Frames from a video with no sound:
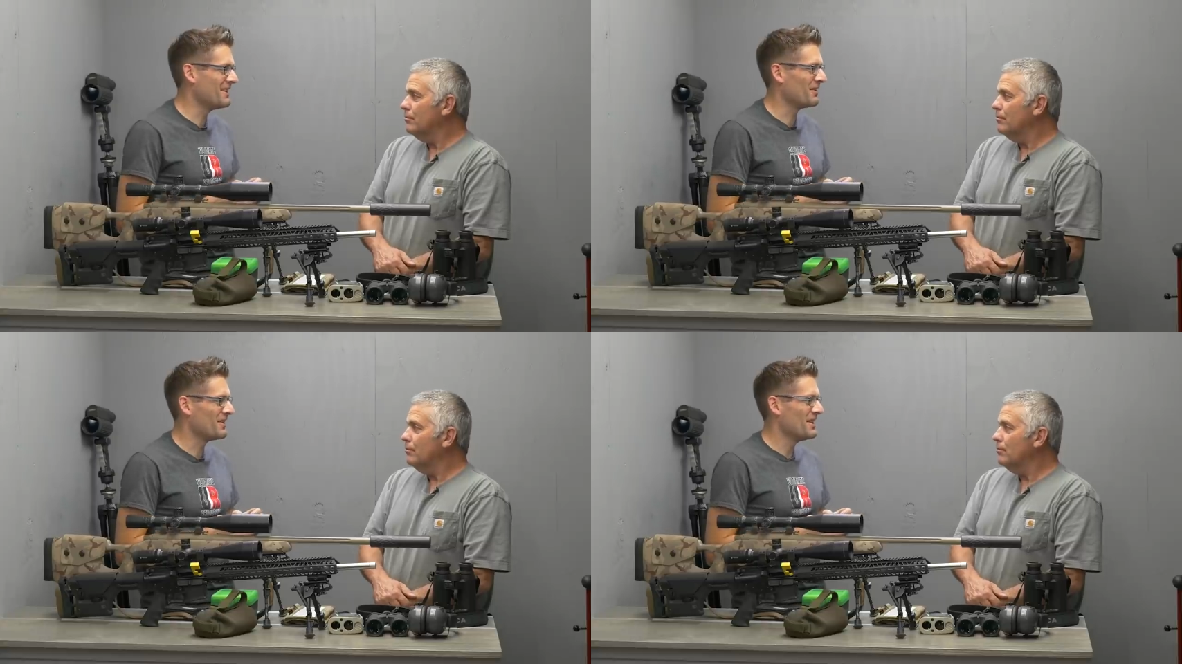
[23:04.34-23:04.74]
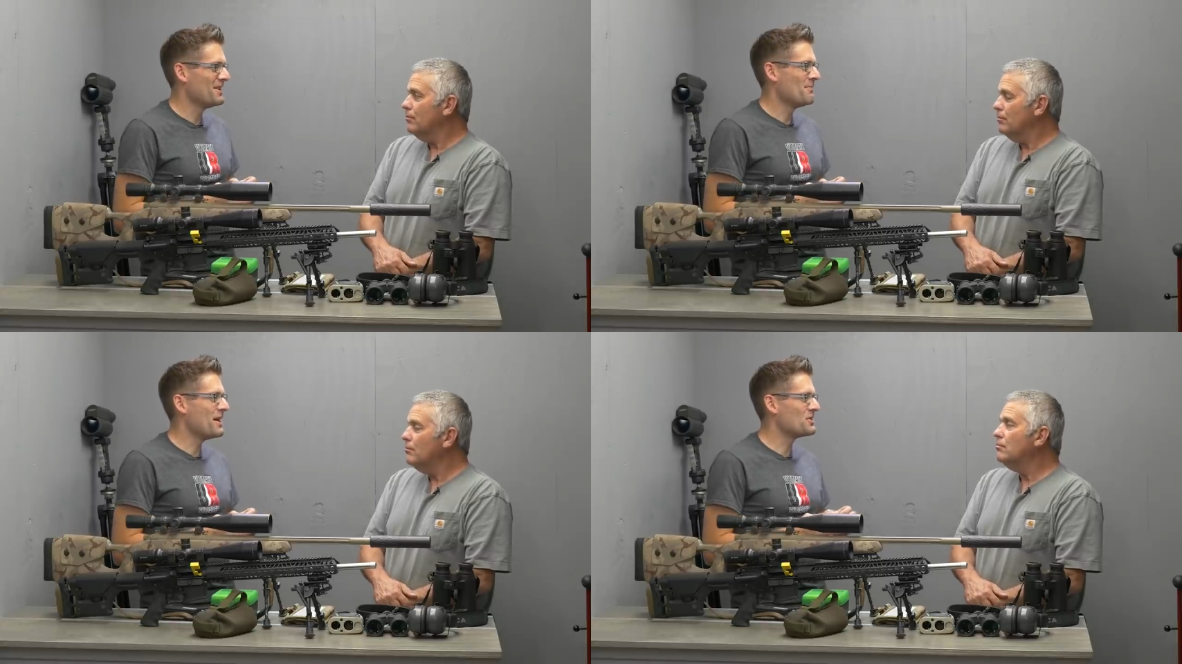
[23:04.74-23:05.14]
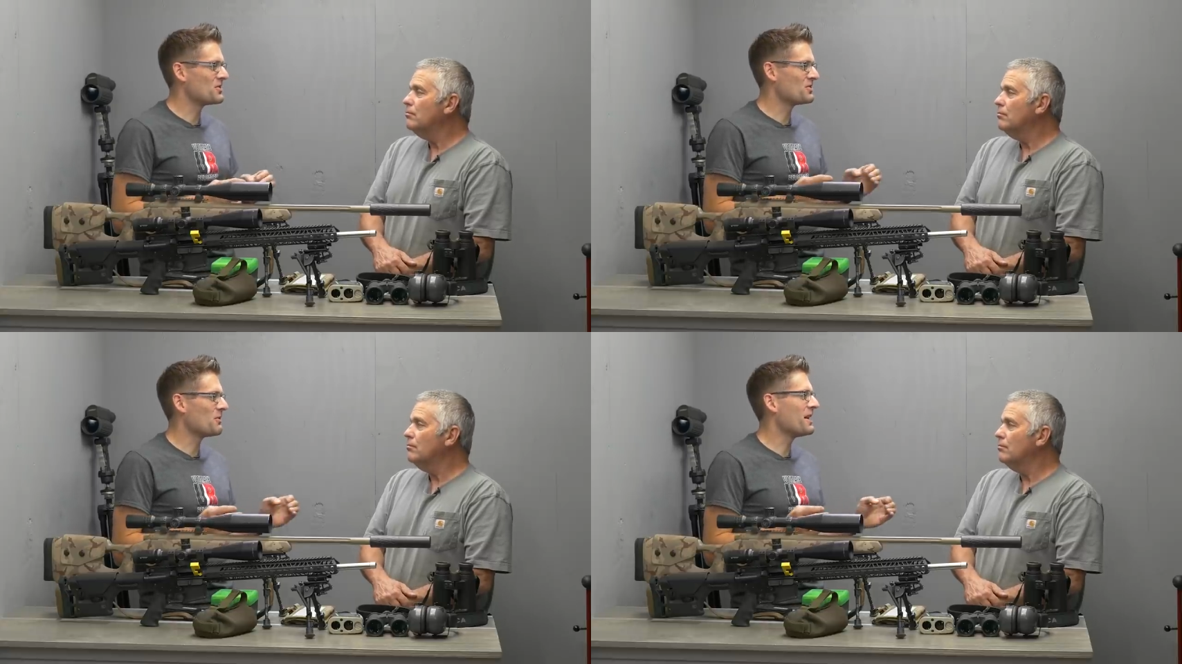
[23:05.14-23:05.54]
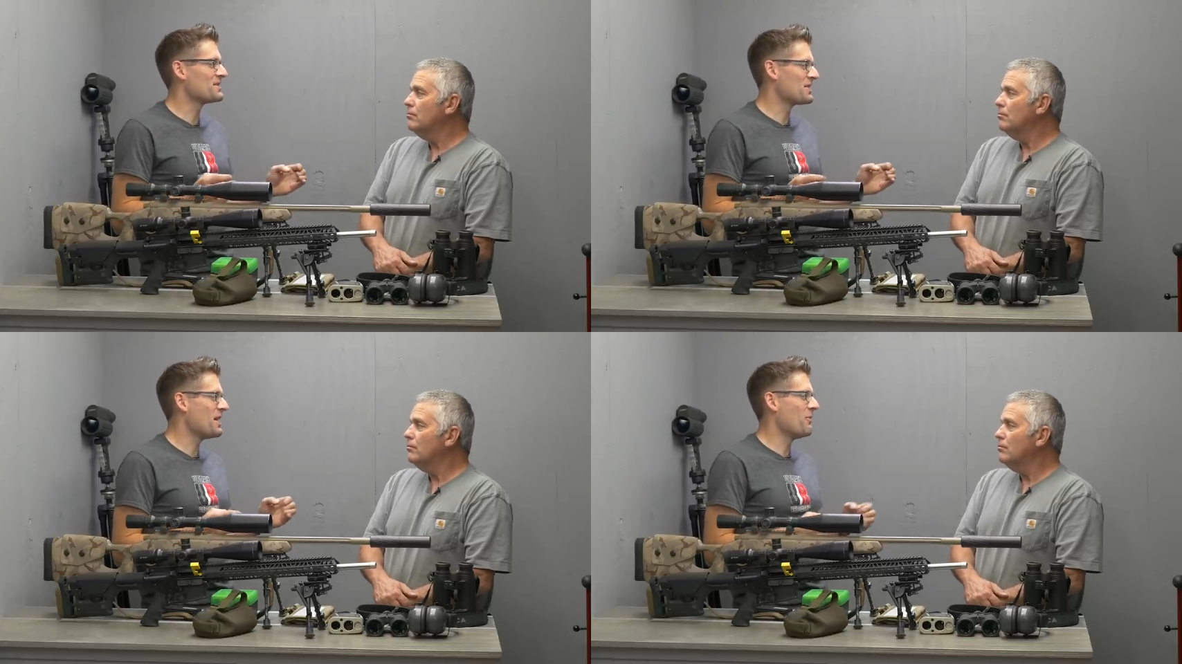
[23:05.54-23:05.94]
Speaker 1: you know measure
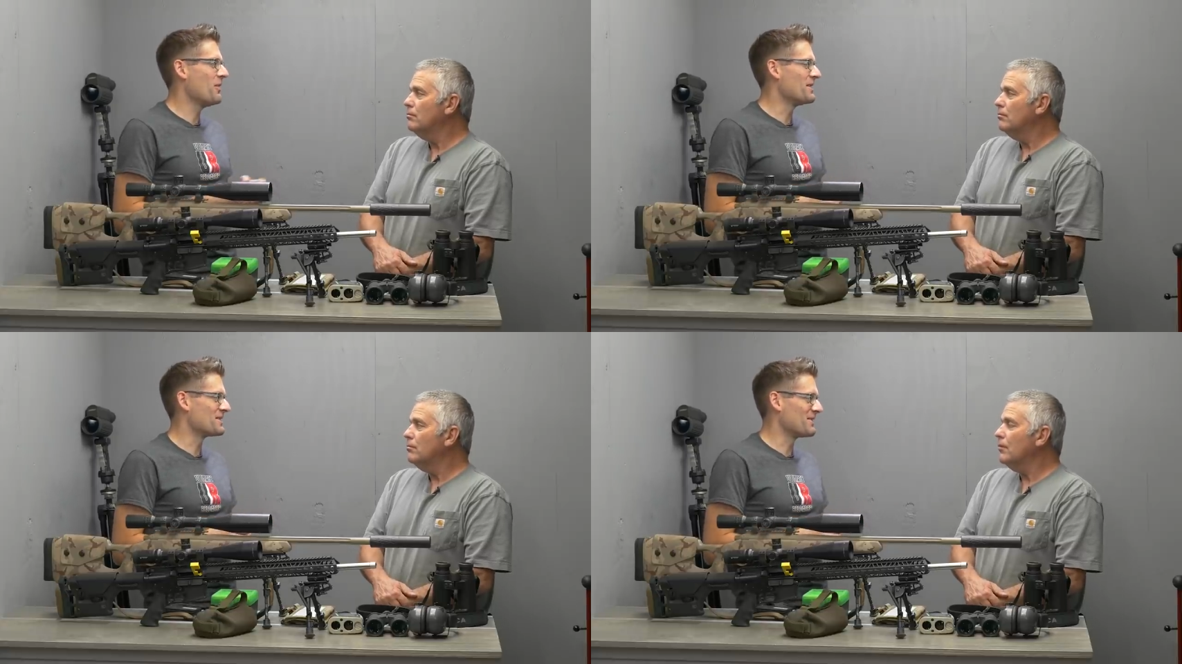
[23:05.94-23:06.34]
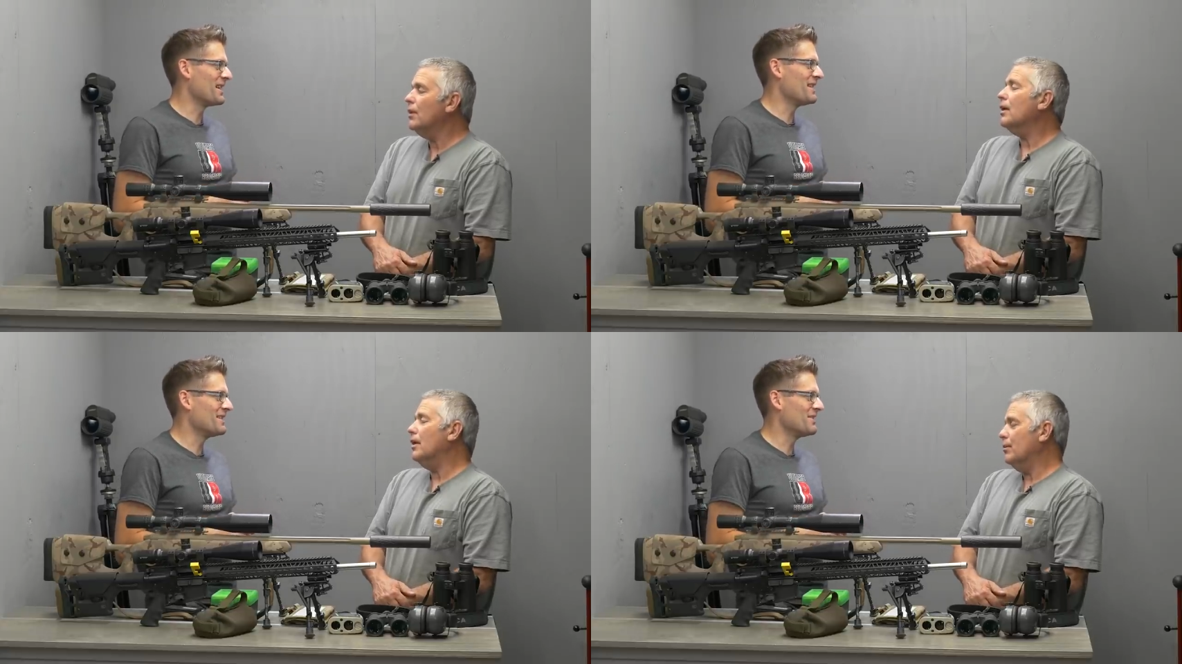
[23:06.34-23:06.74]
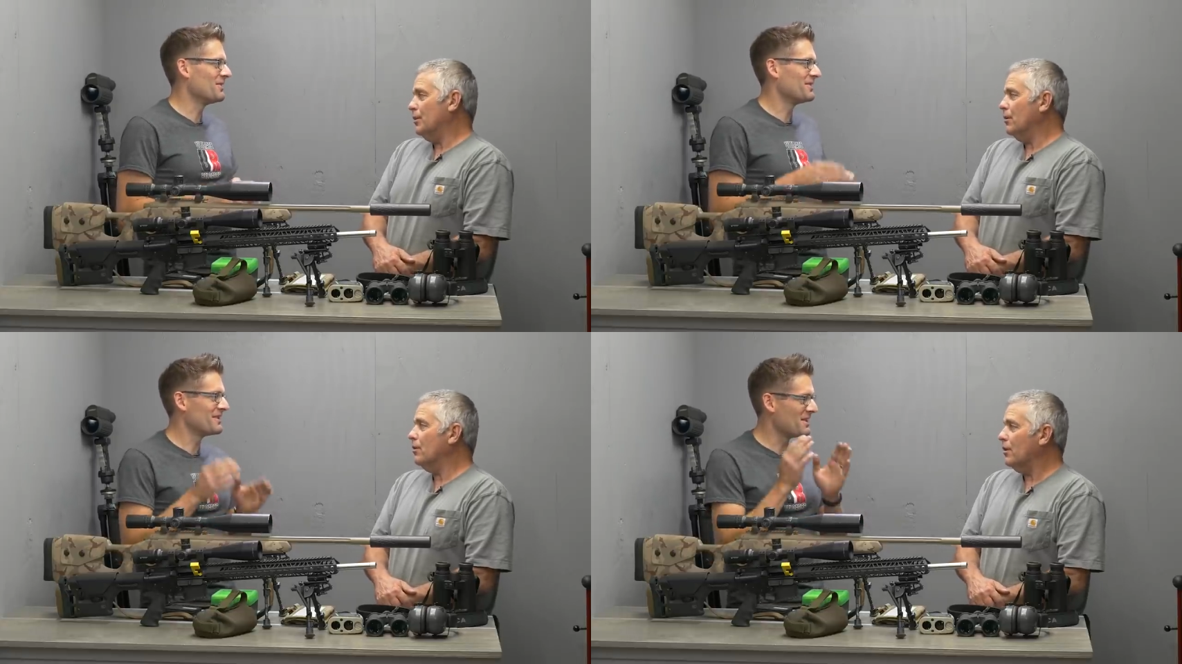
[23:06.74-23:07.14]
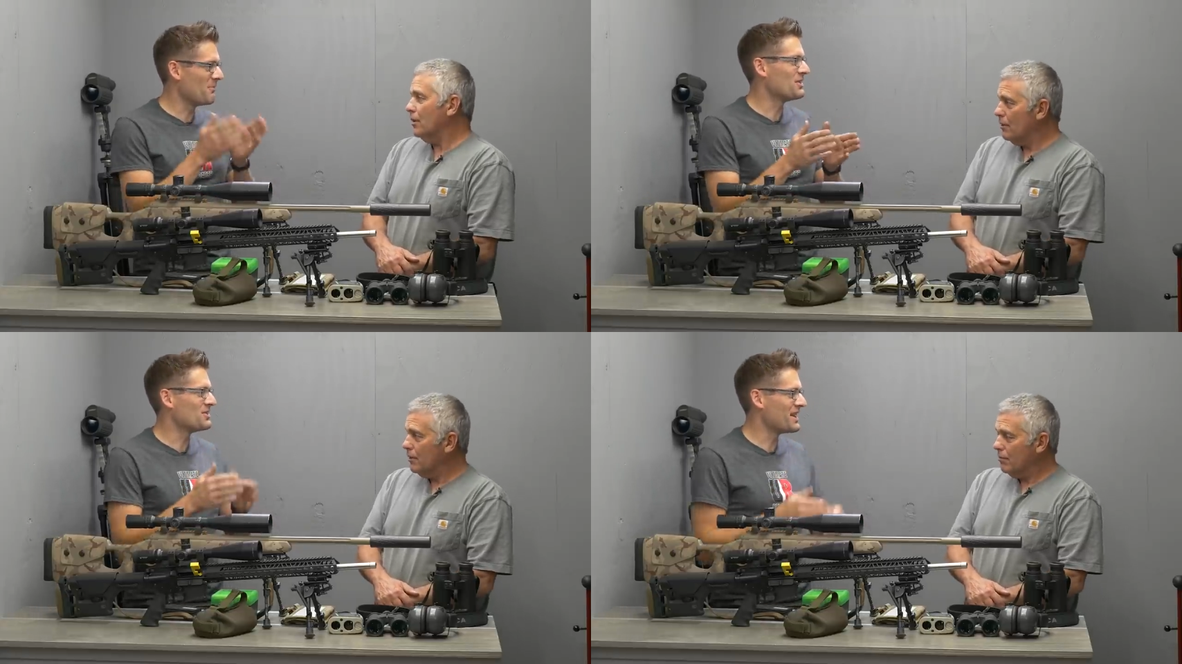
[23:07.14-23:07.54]
twice cut once right yeah, absolutely. you only get
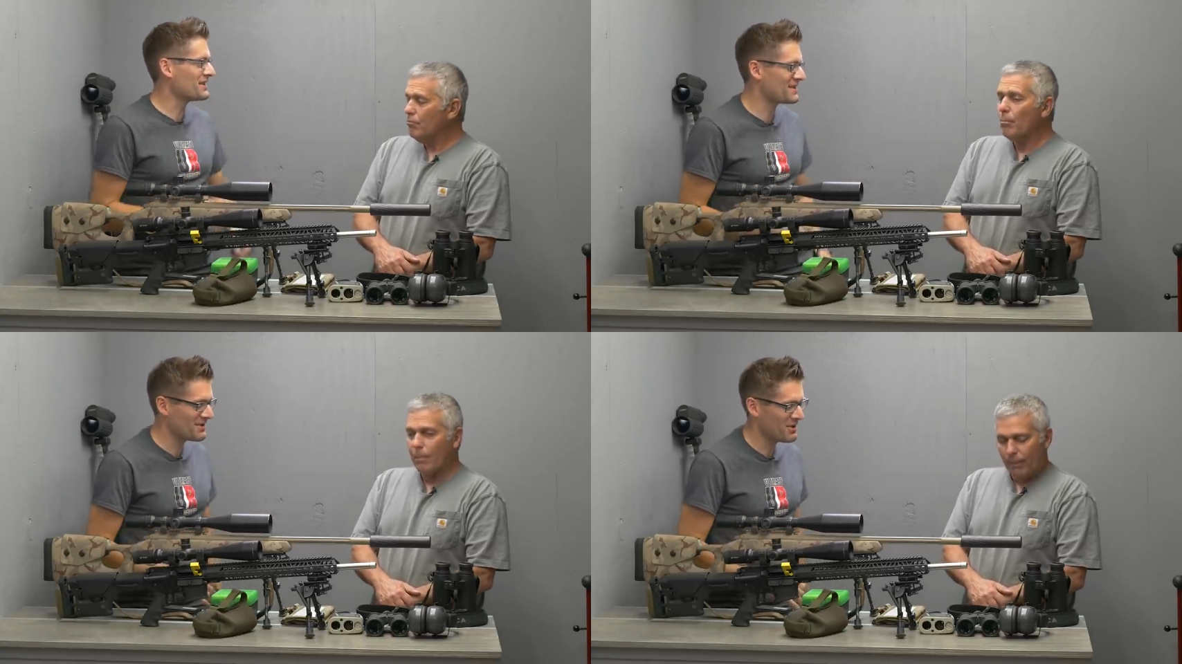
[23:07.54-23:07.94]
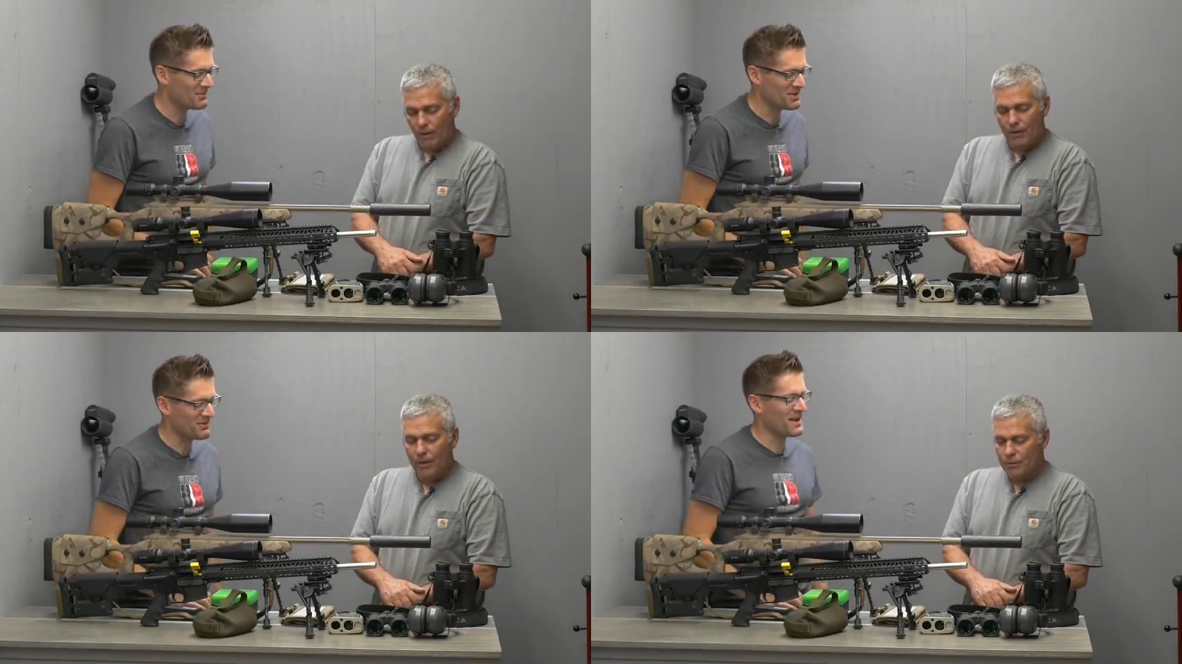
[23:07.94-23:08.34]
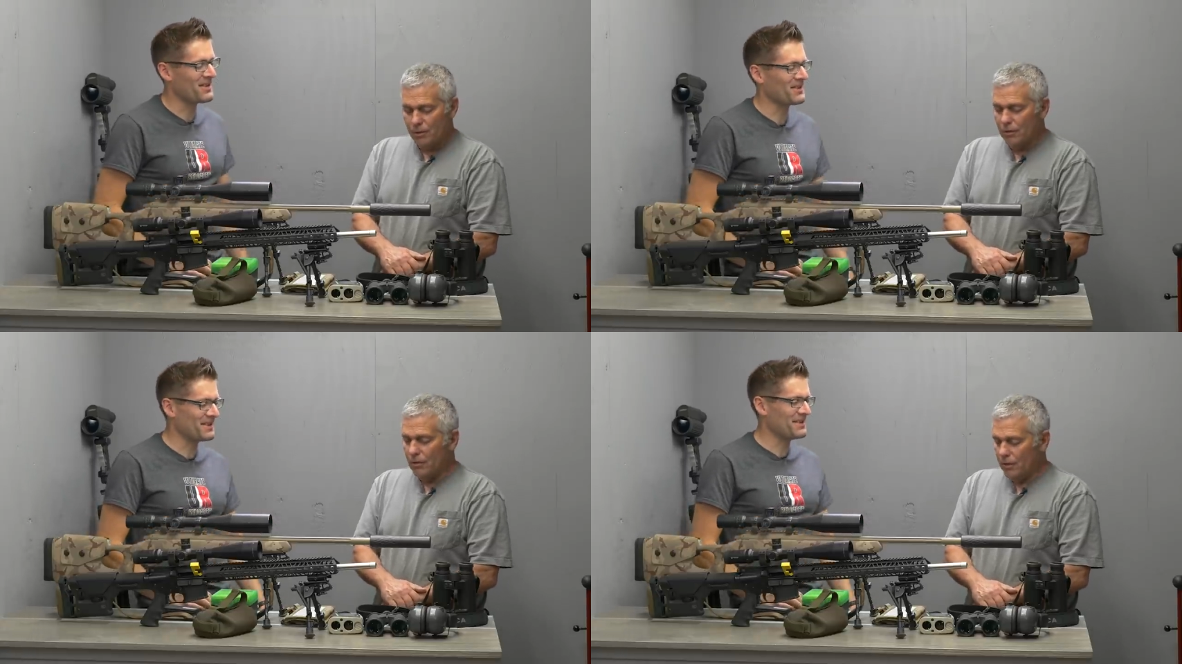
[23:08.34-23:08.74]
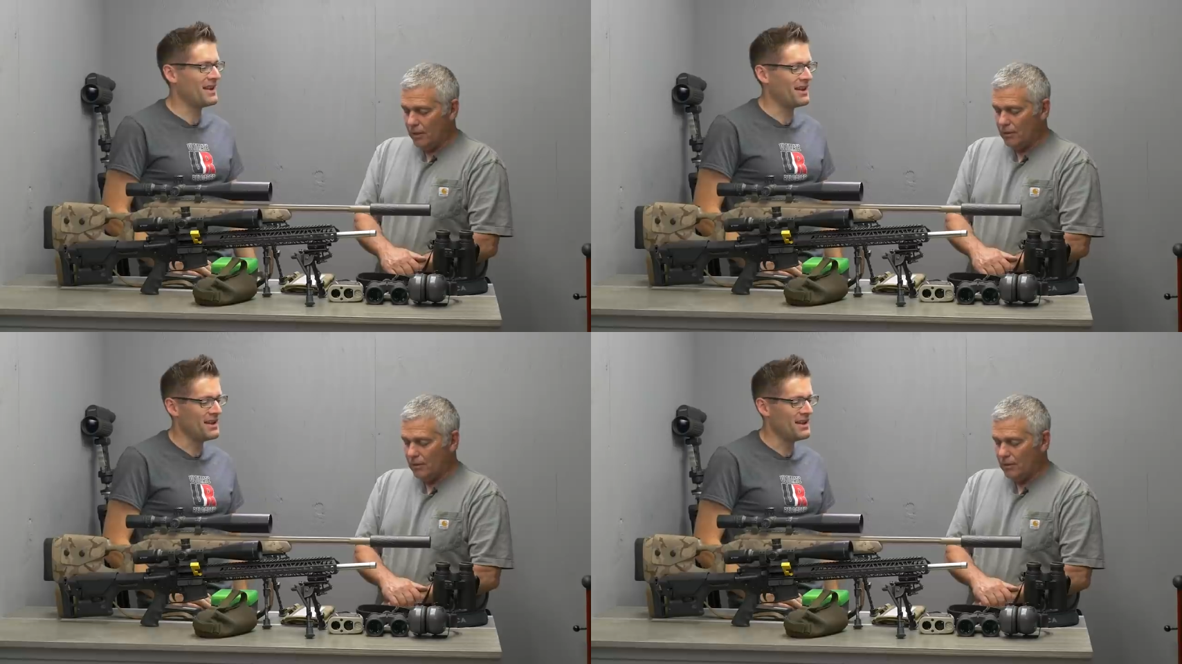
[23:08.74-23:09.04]
one chance to go up to the absolutely, firing line yes.